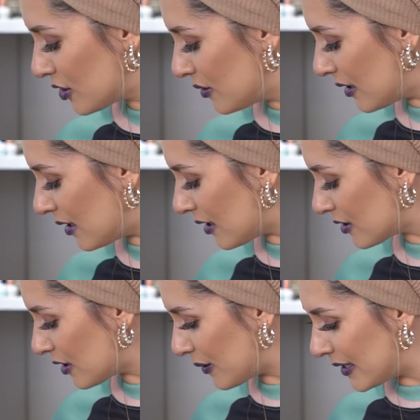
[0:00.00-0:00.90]
too dark,
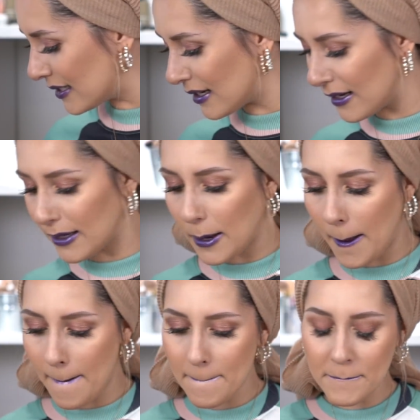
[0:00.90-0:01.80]
so I need to like
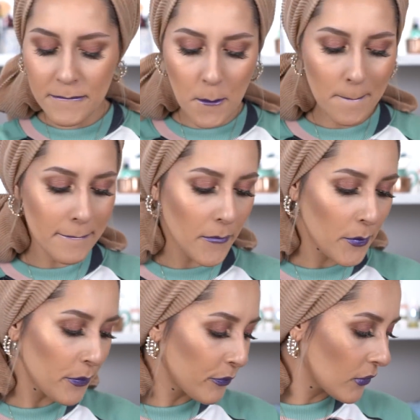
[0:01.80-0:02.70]

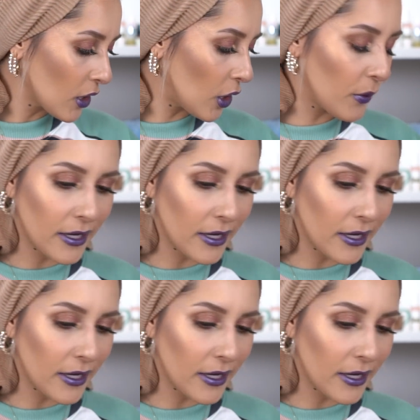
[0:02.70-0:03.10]
go